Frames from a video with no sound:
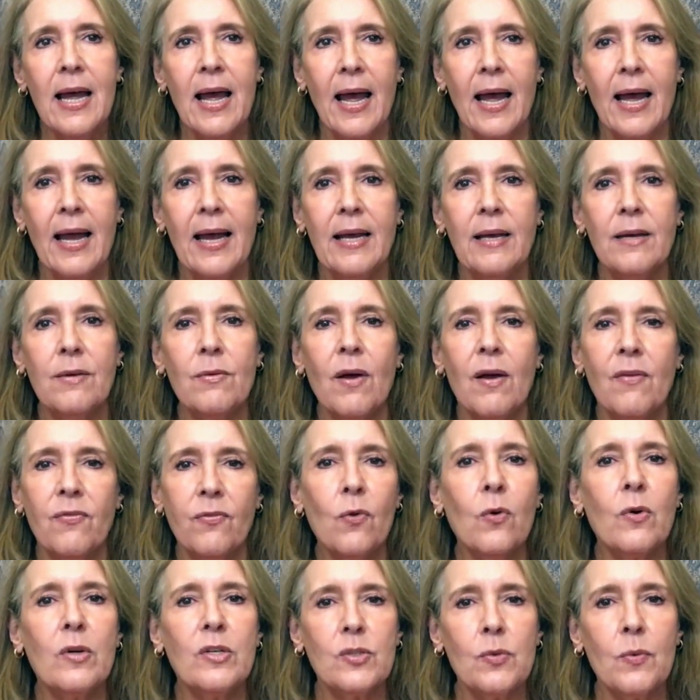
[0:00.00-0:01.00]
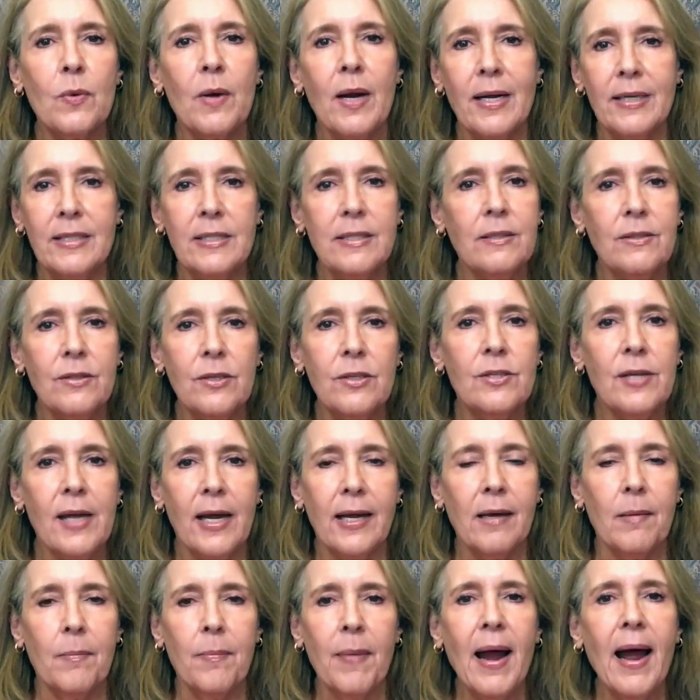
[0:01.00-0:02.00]
And of course, when I you
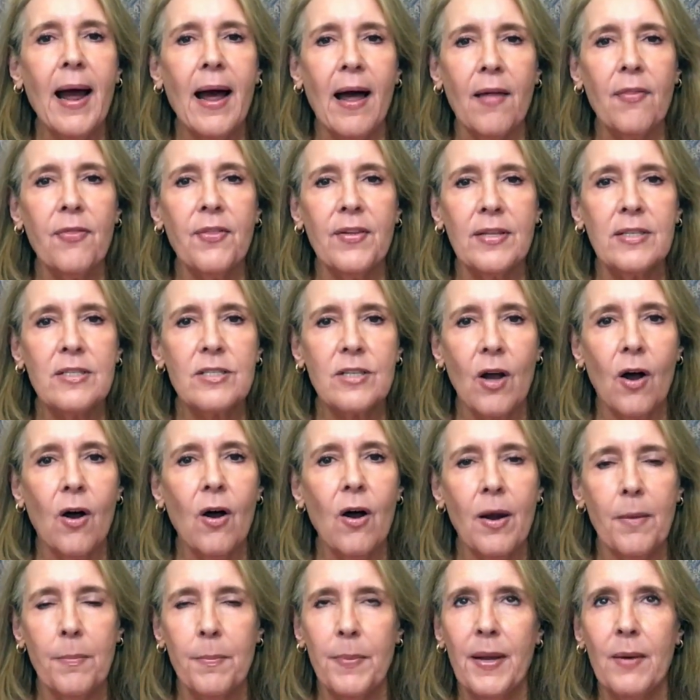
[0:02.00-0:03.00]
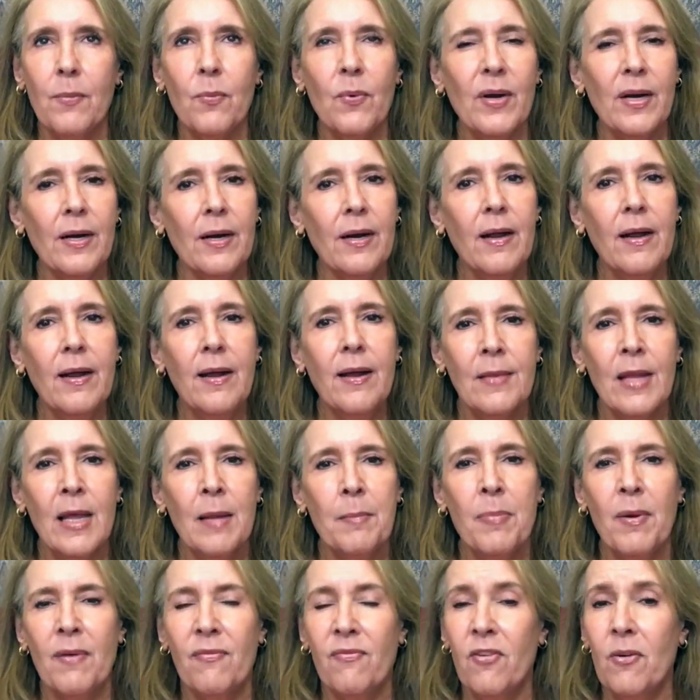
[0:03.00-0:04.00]
take a bath, it's gone. But when
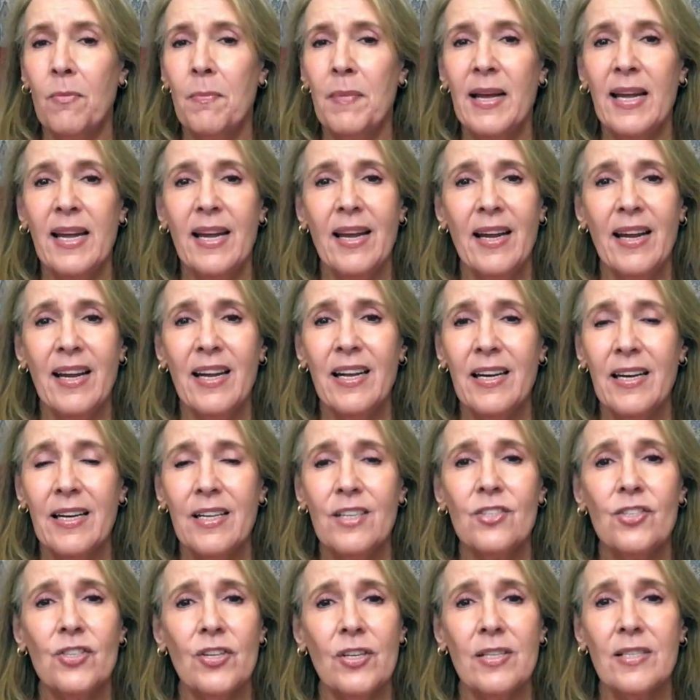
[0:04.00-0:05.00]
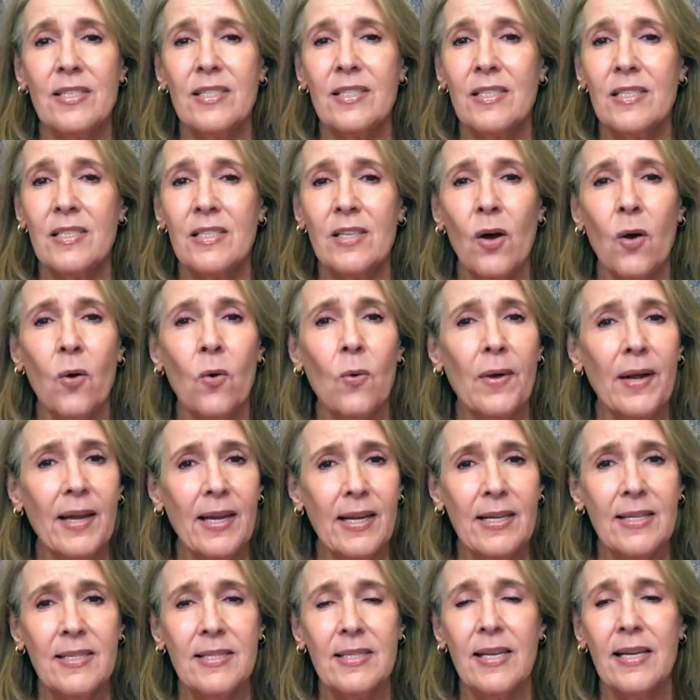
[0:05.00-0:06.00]
but for me, it is just so
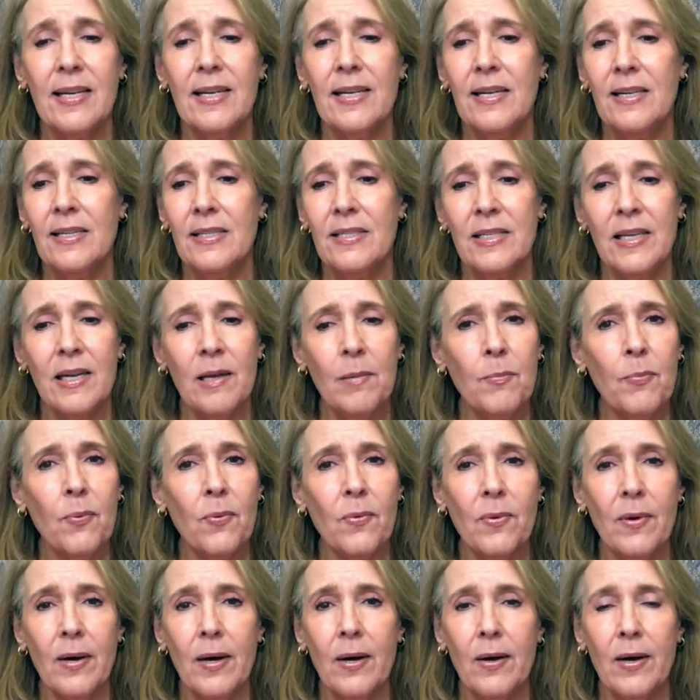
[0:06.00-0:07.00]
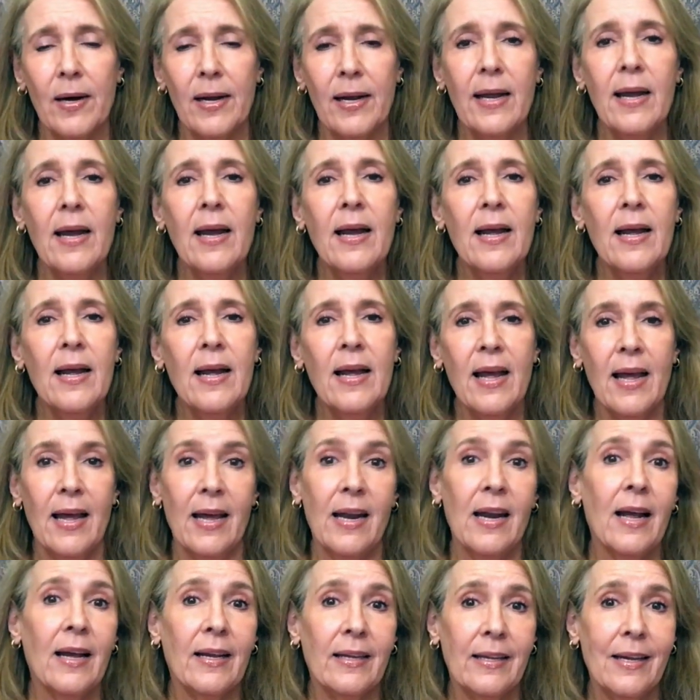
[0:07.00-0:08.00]
easy, temporary,
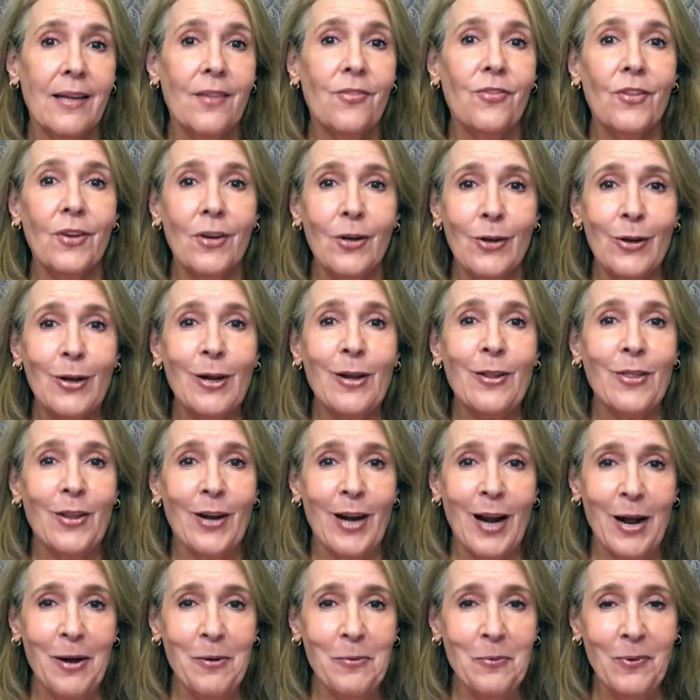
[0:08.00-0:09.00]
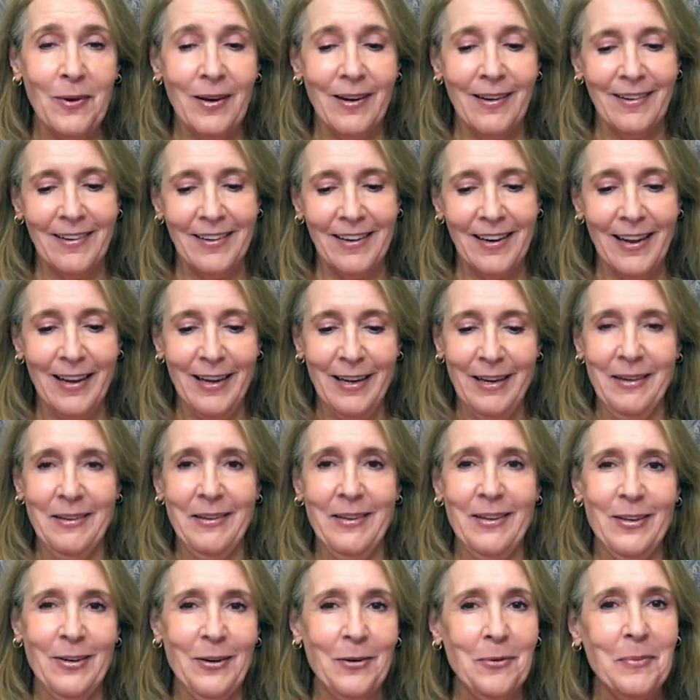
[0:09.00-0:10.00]
and I get the look that I want. And
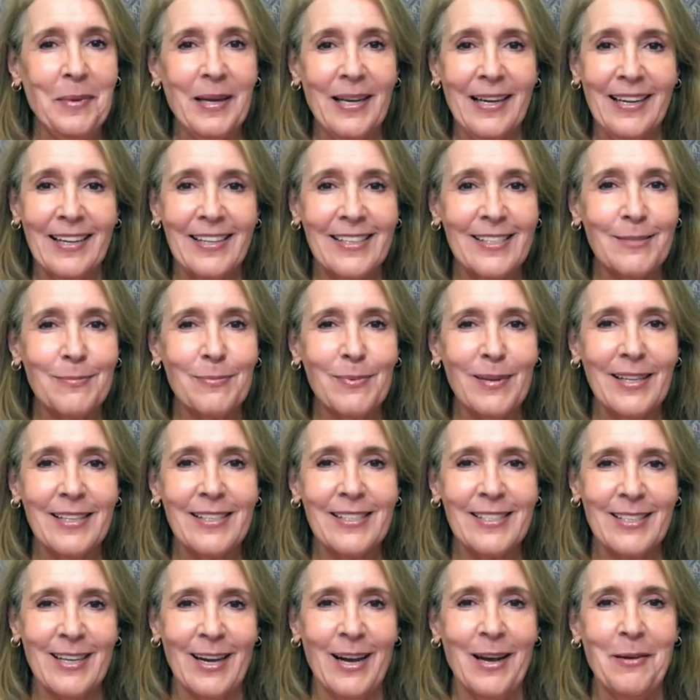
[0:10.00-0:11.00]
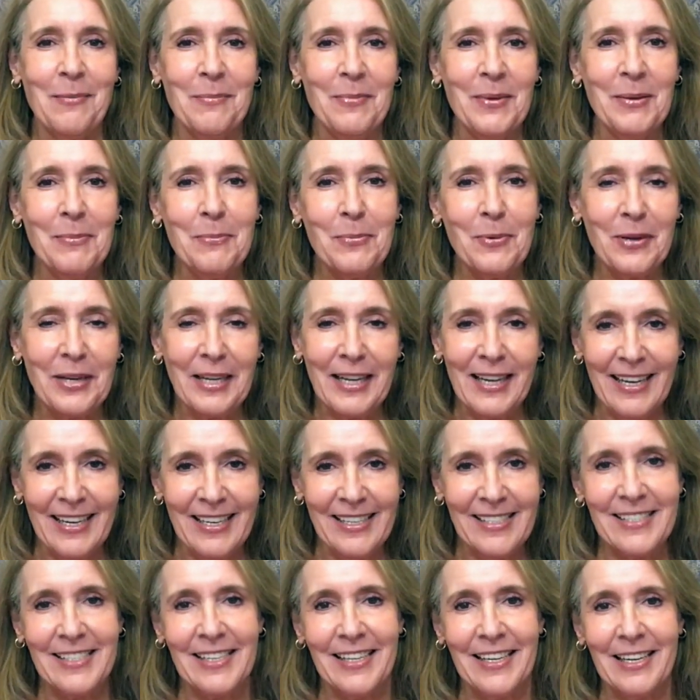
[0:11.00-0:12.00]
you know me, it's it's got to be pretty
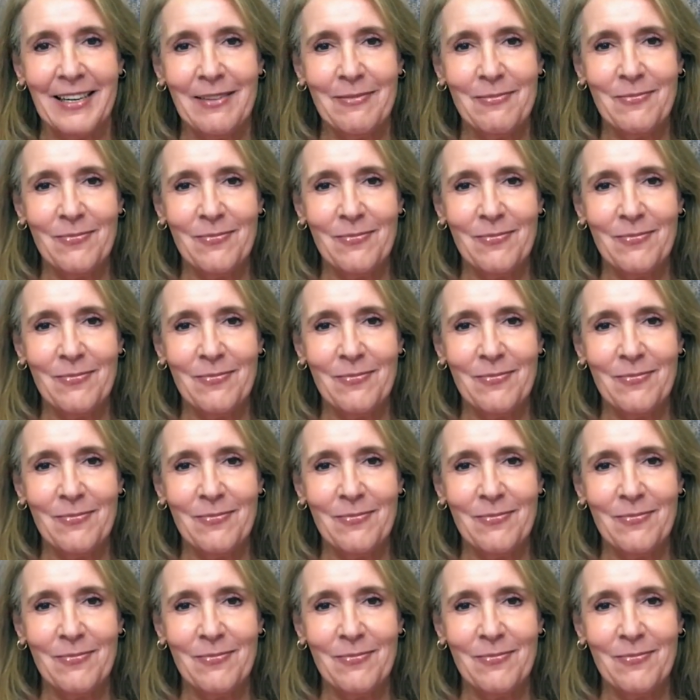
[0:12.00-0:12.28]
easy.